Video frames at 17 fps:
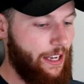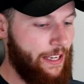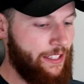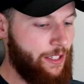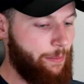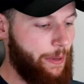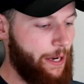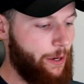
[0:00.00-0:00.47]

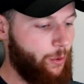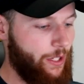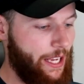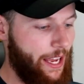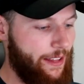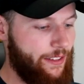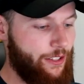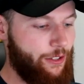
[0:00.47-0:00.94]
as he battled
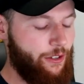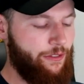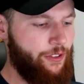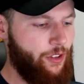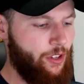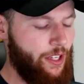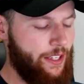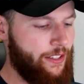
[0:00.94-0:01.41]
cancer a
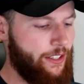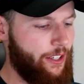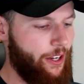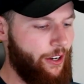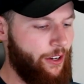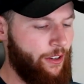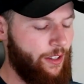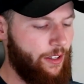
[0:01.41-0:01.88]
few years
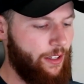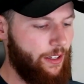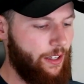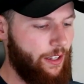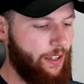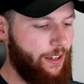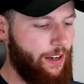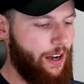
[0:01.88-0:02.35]
ago.
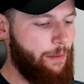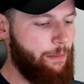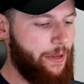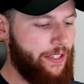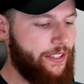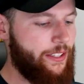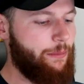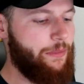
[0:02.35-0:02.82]
I
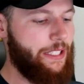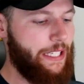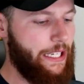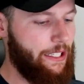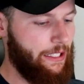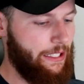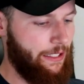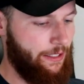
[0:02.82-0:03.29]
miss him
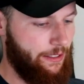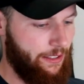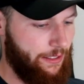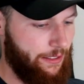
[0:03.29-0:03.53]
dearly.